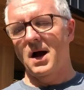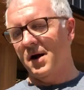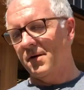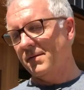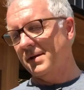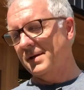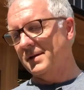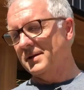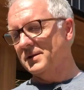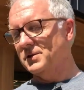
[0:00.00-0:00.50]

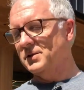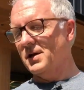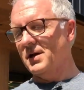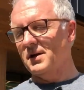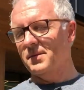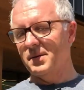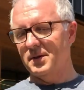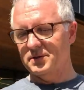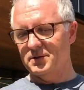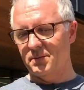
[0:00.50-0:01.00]
All right, let's
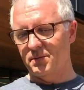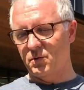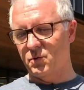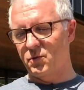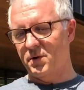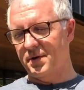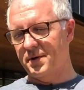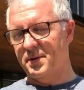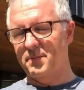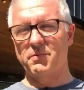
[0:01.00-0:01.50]
talk about some
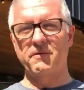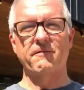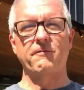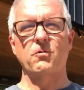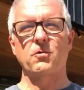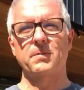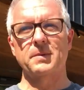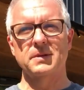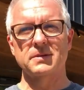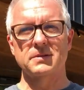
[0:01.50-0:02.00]
query
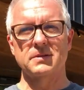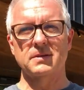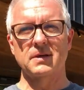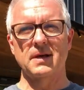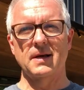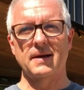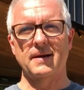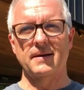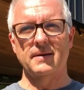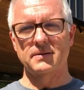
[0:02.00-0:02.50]
performance
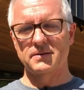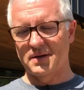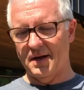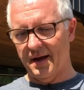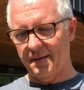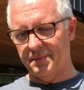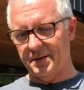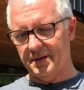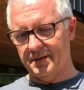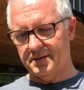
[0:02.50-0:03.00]

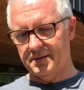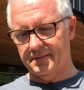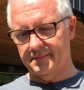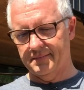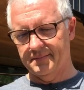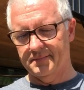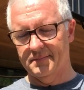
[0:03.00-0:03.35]
topics.